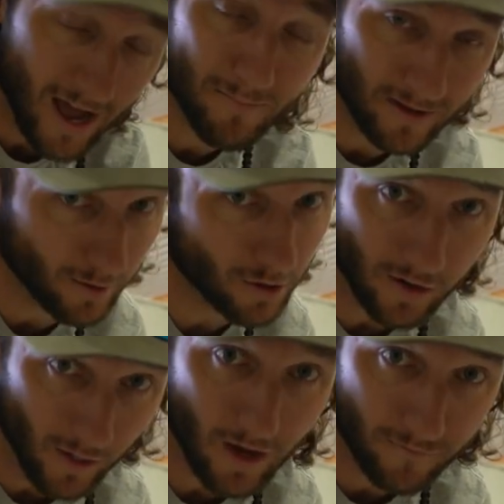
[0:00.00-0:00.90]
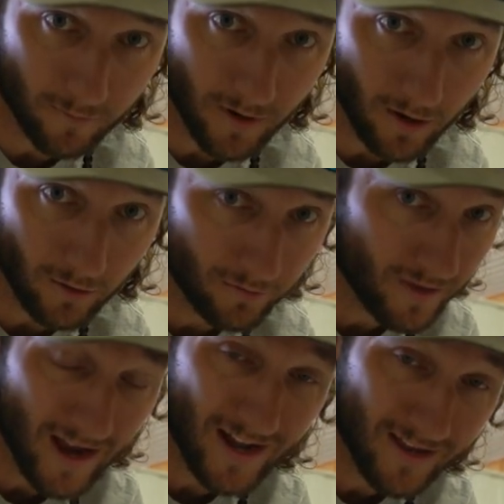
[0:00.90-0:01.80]
I've been learning a lot from Gerald.
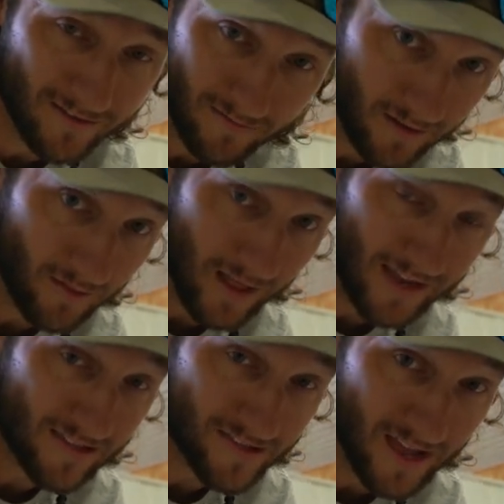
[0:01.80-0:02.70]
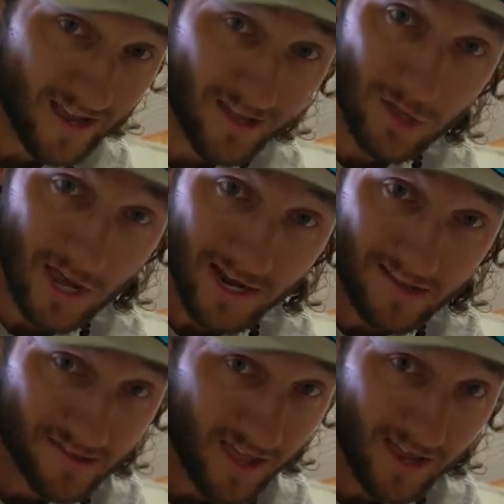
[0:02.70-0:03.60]
And he, like he said, J.D.
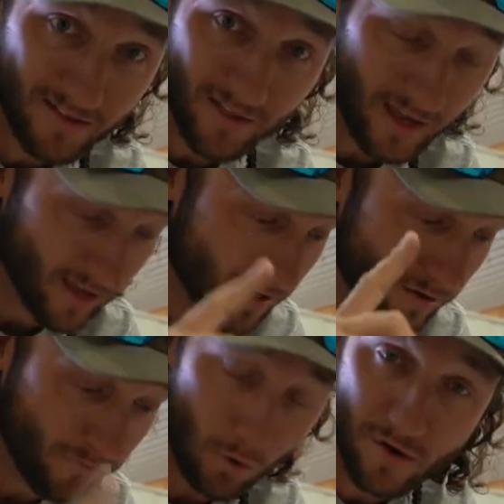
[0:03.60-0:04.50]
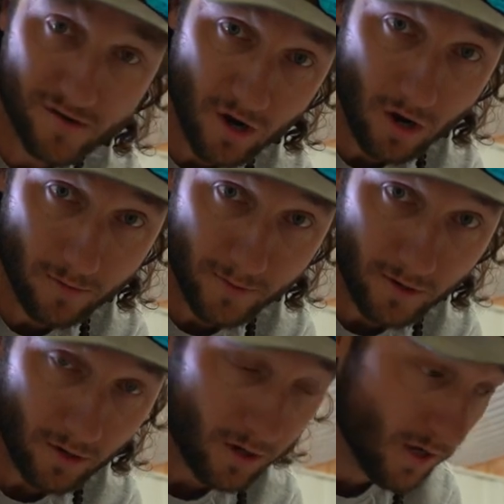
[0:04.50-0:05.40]
Stanley, Forrest
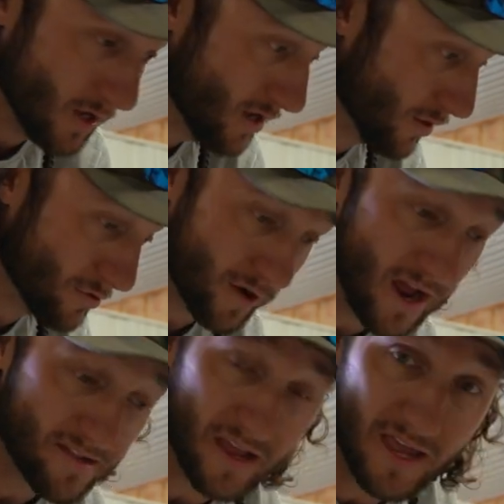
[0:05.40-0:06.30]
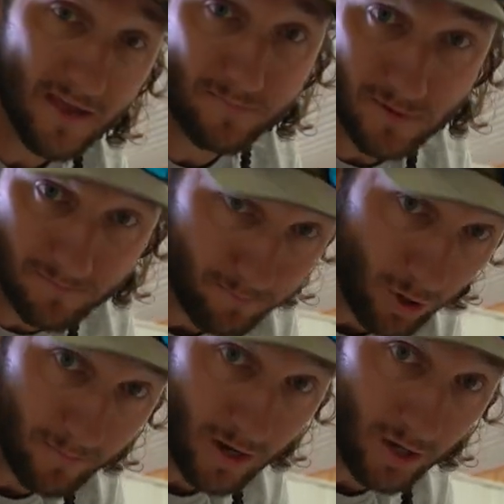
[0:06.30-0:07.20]
Carpenter, those are guys that he
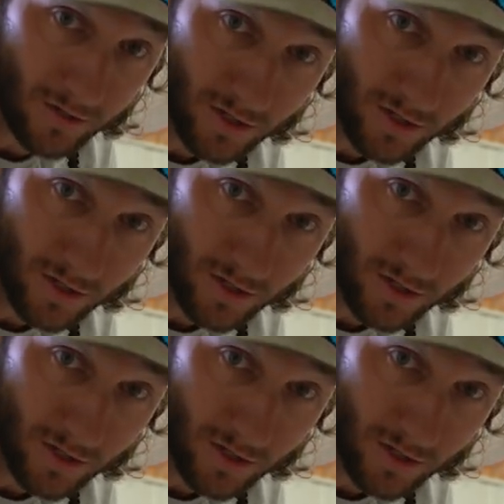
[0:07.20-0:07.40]
put me on